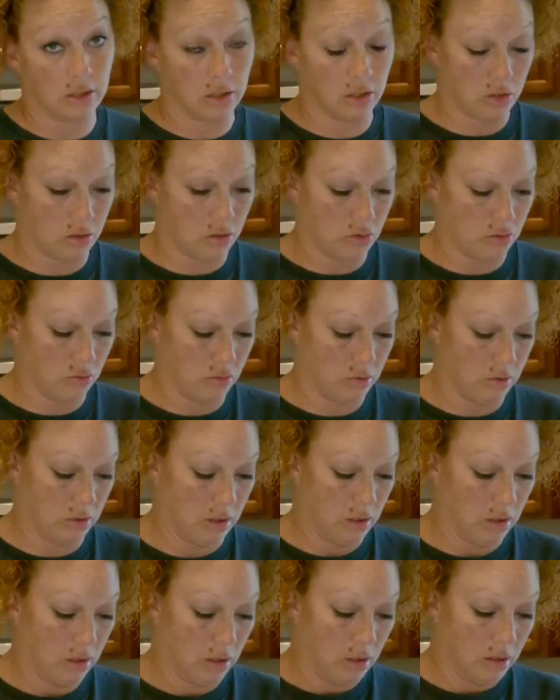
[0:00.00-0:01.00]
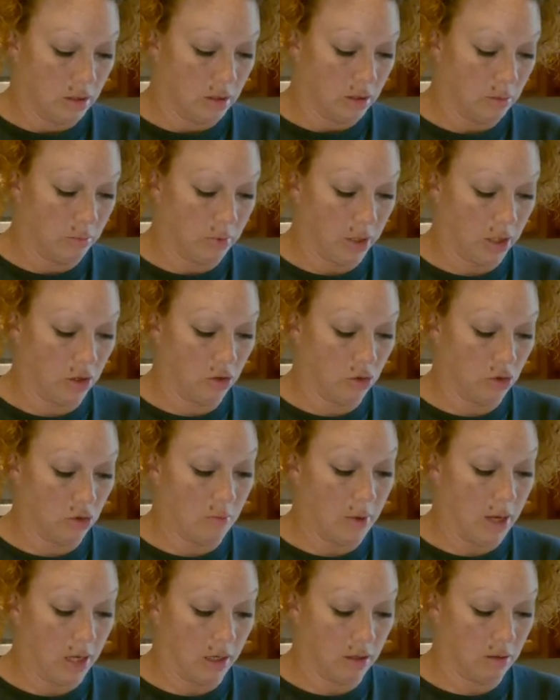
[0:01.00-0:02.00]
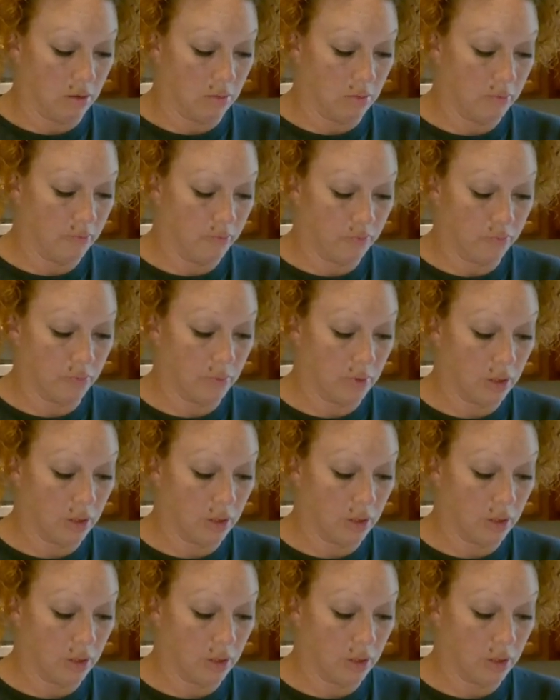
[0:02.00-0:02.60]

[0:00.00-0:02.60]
So the bigger you make them,